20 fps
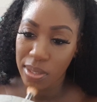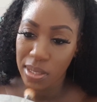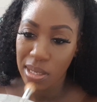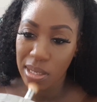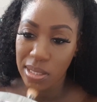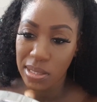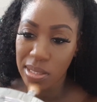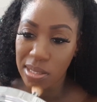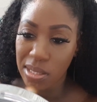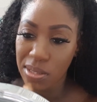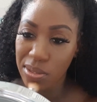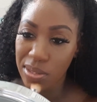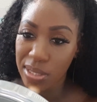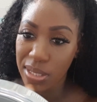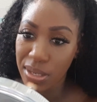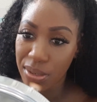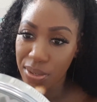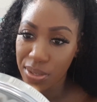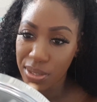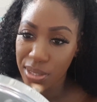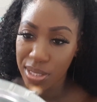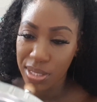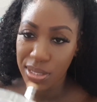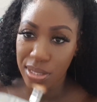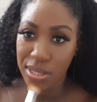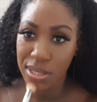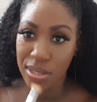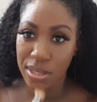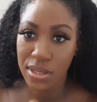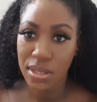And just those
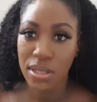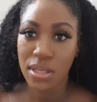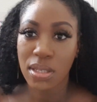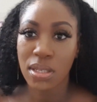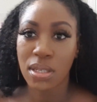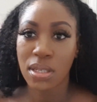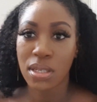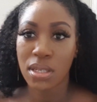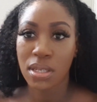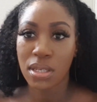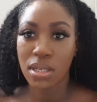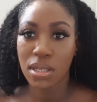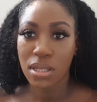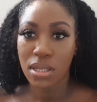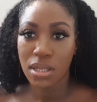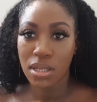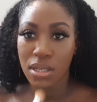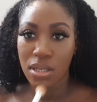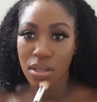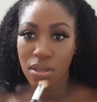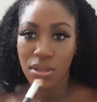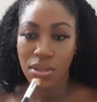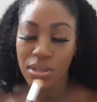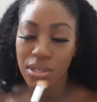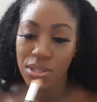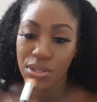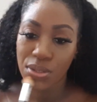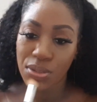areas that